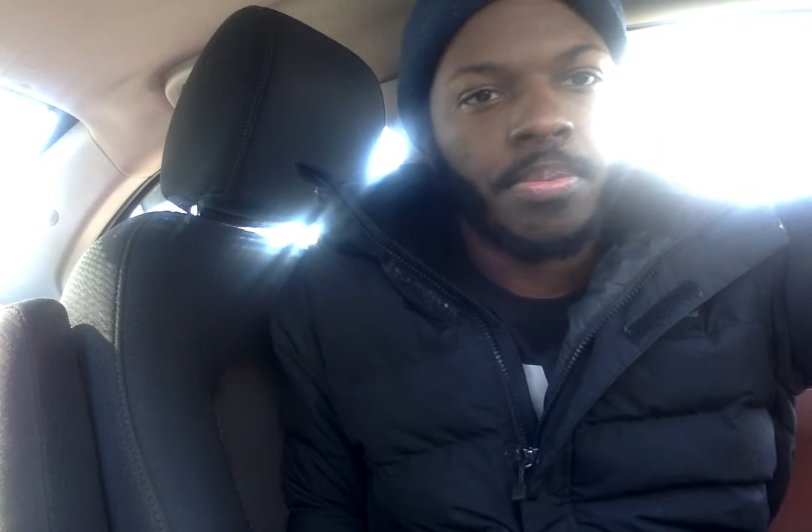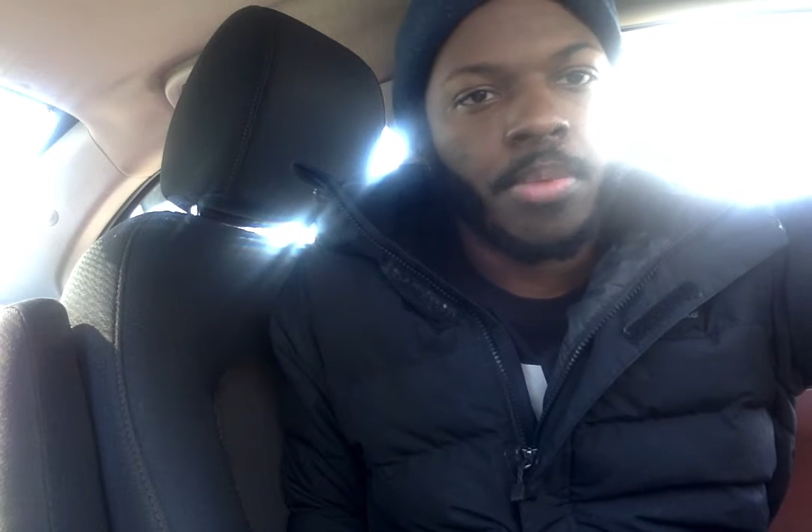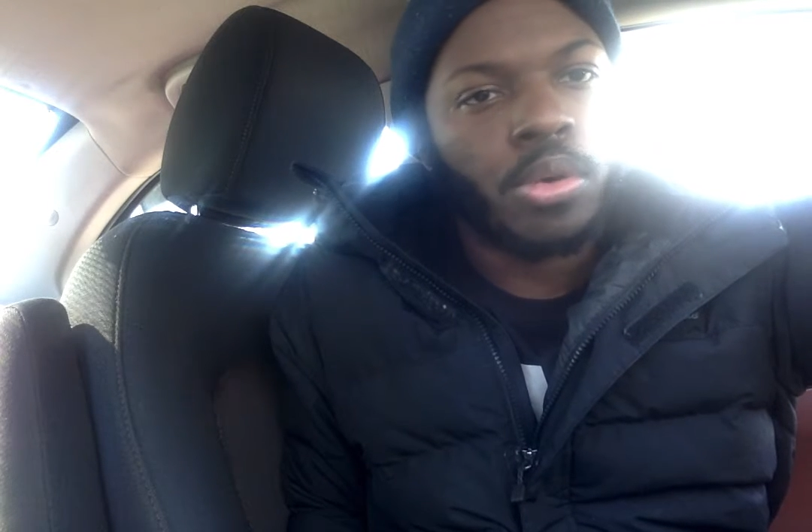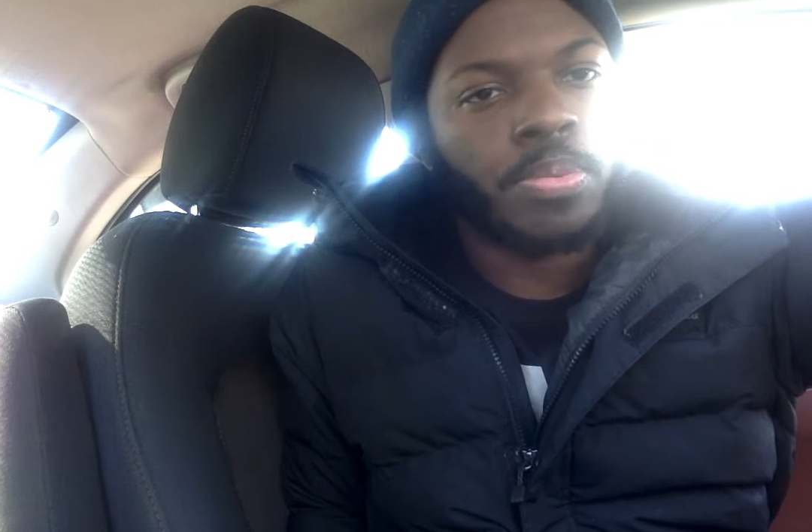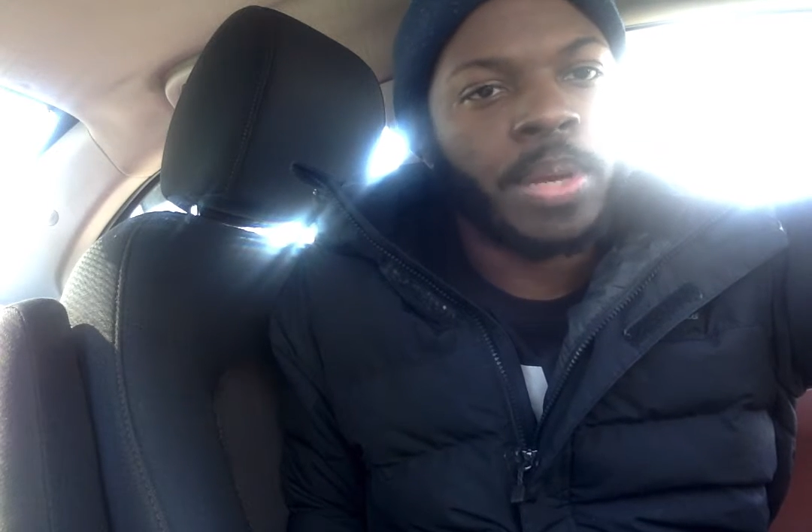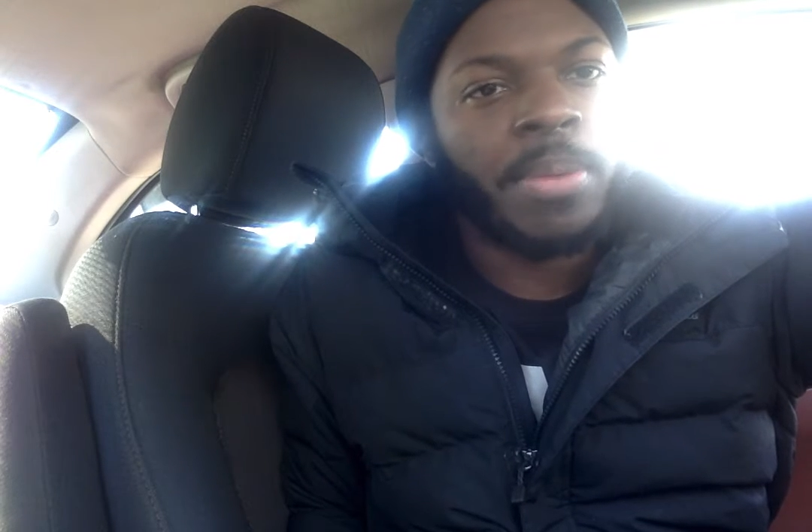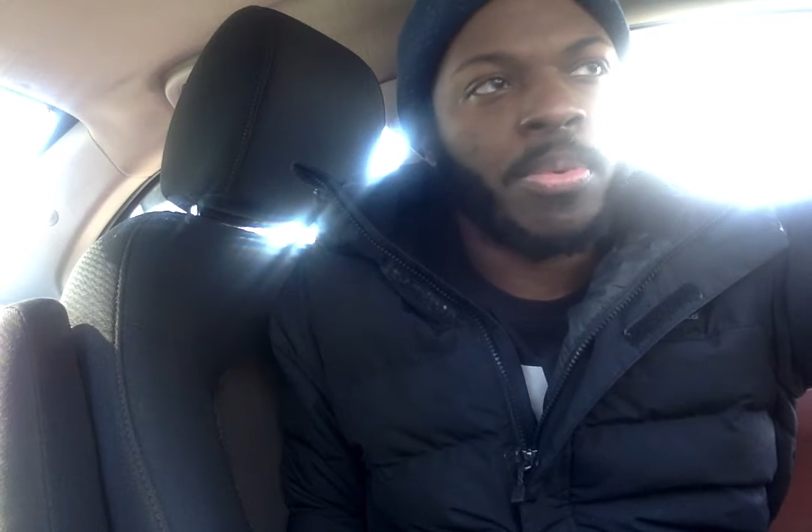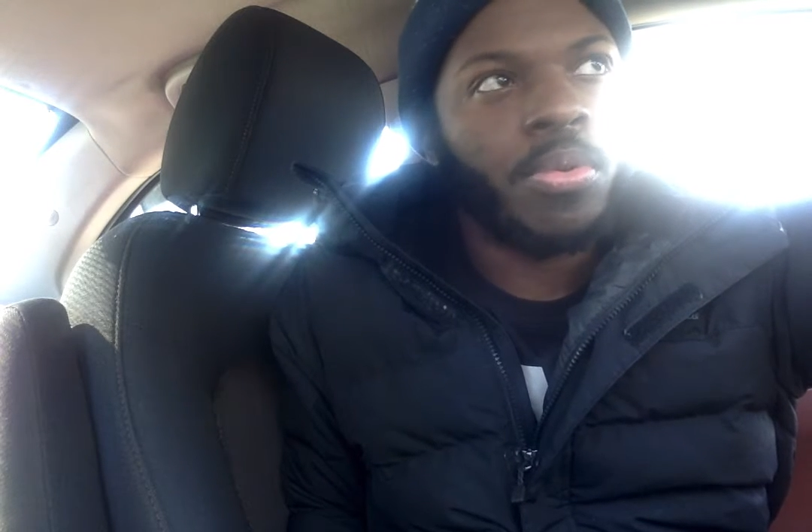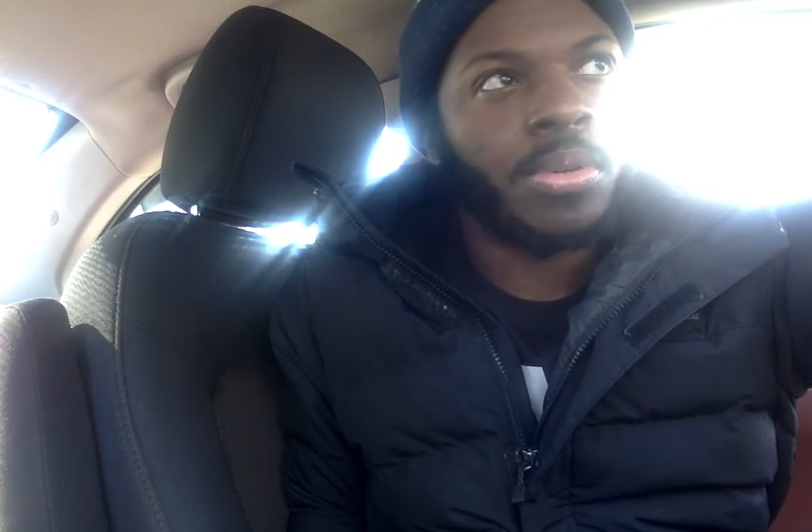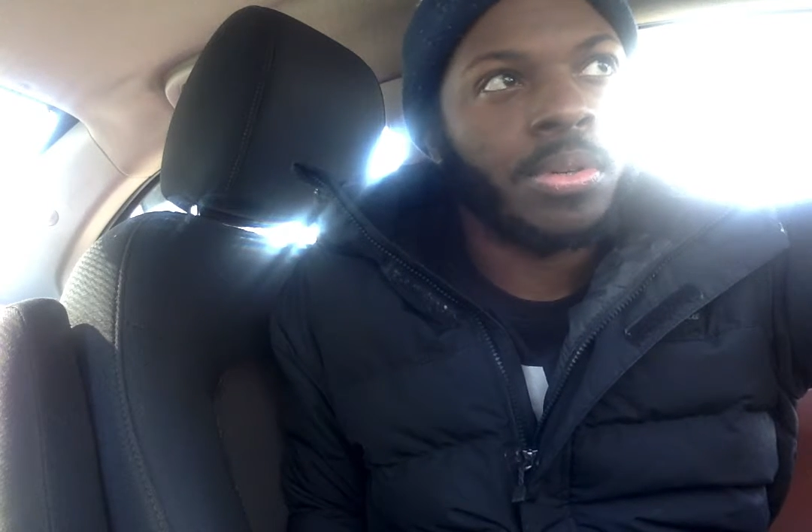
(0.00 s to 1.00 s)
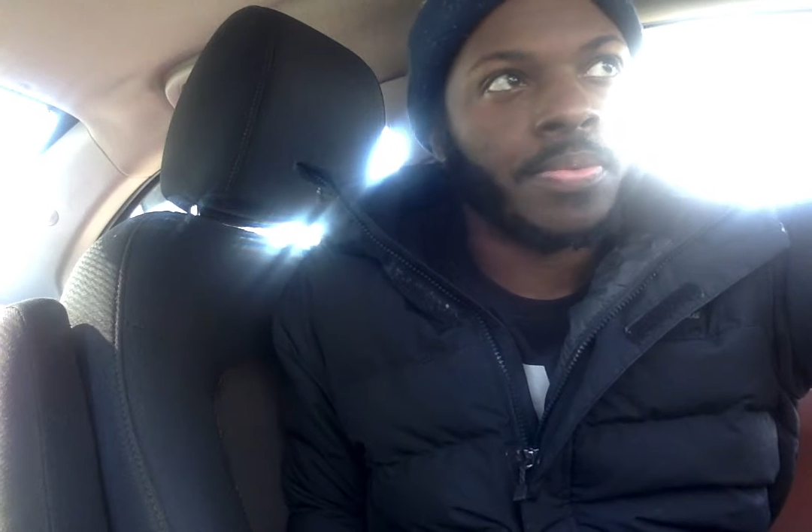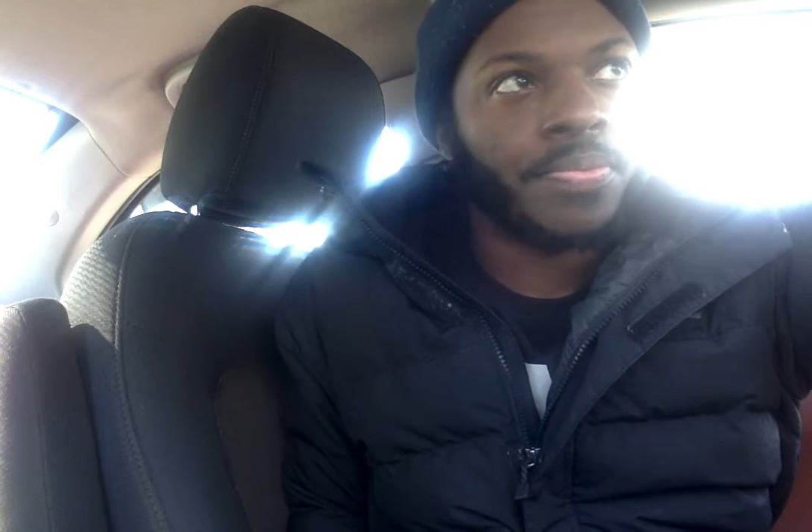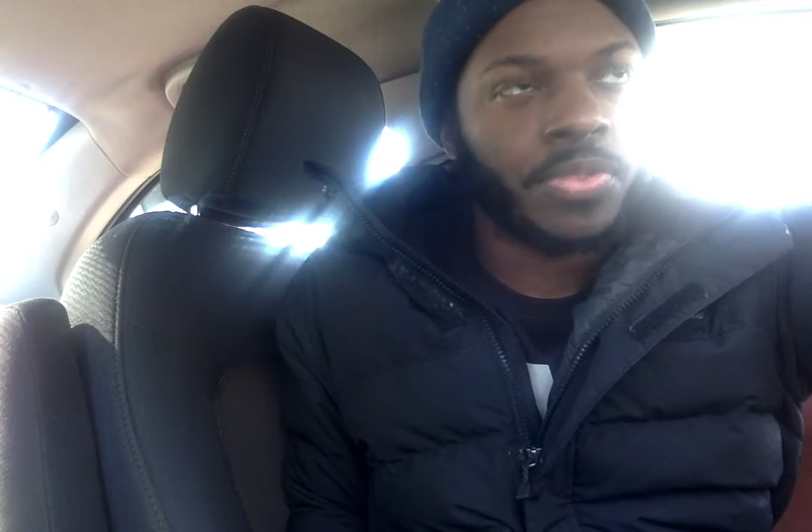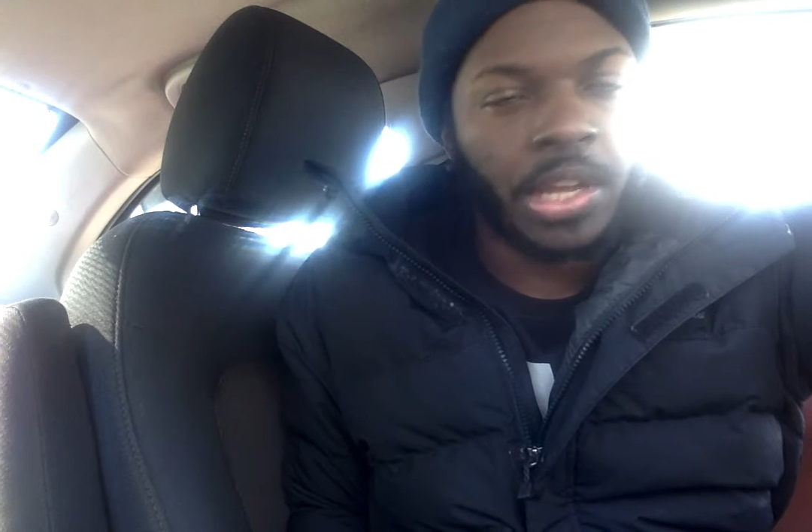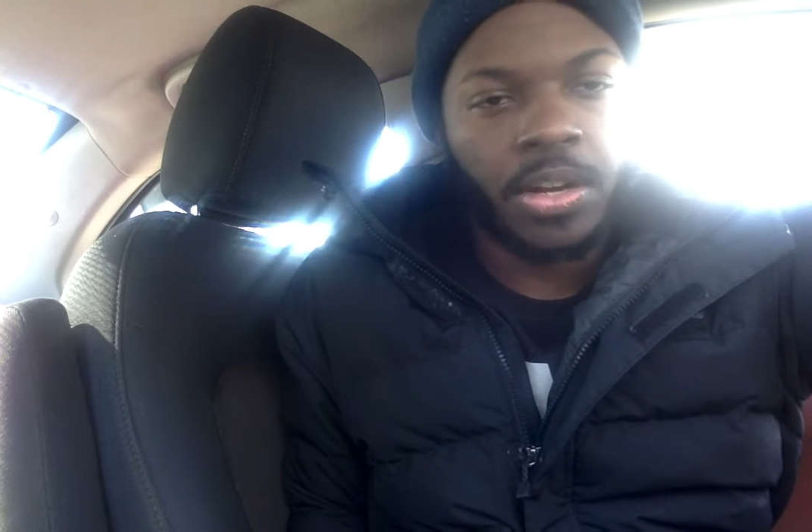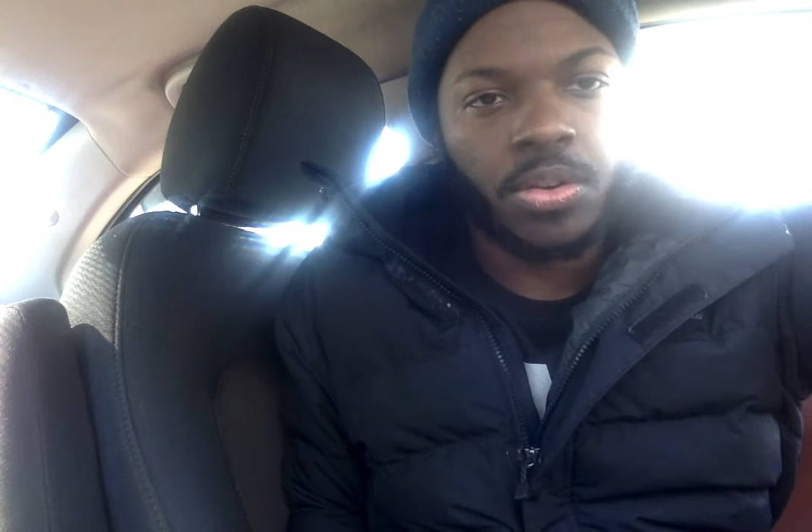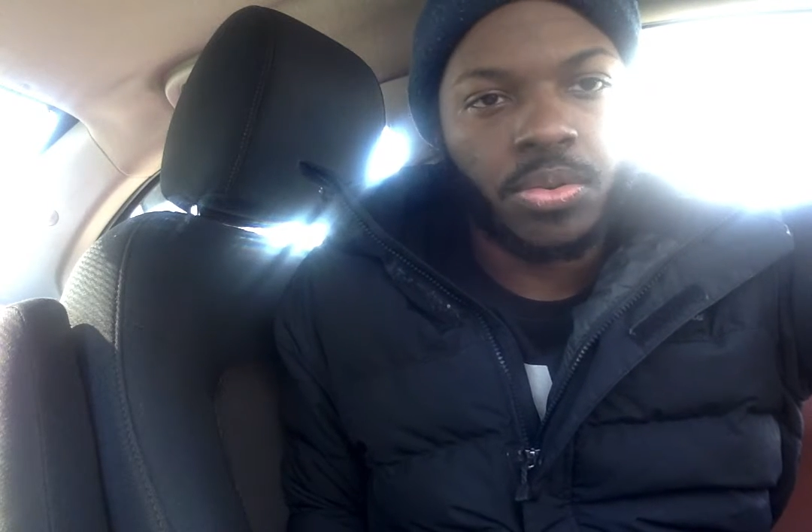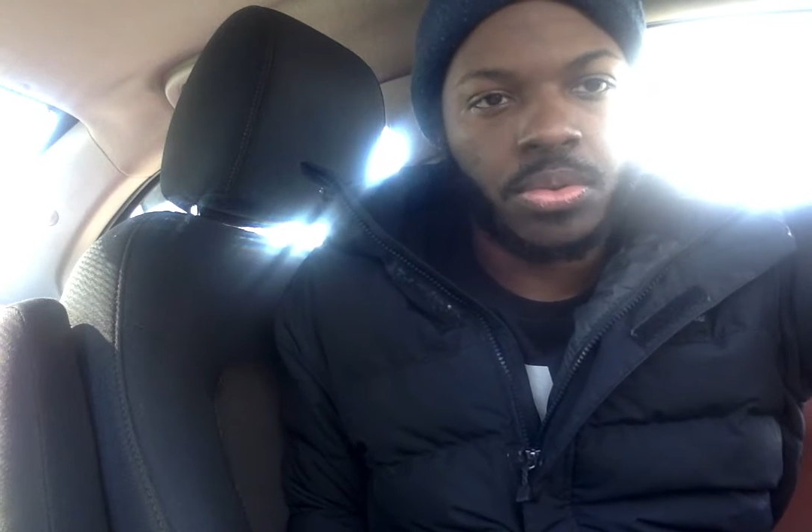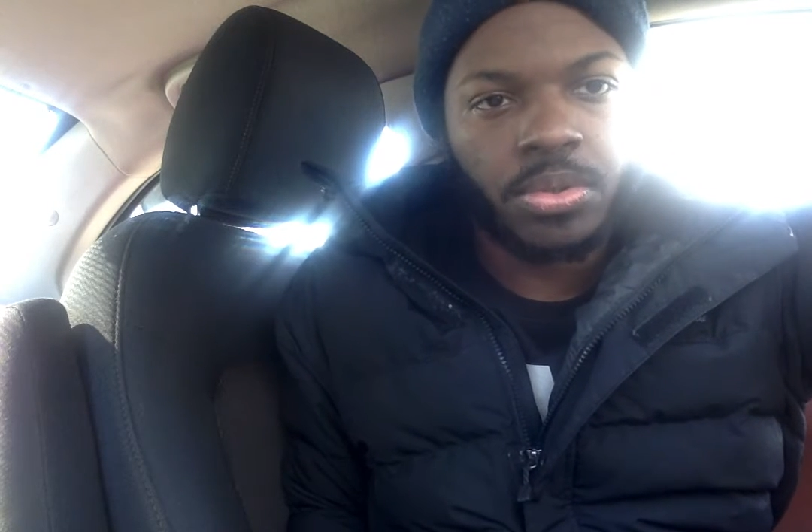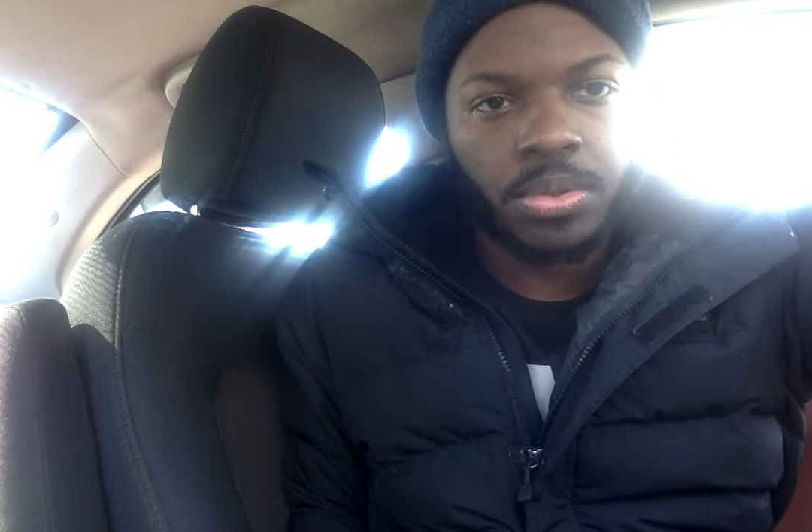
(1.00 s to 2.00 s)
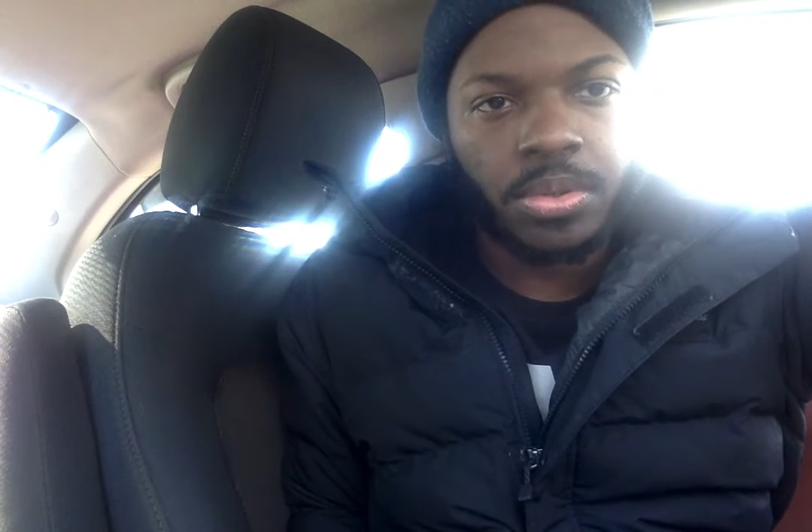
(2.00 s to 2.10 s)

Most people, they go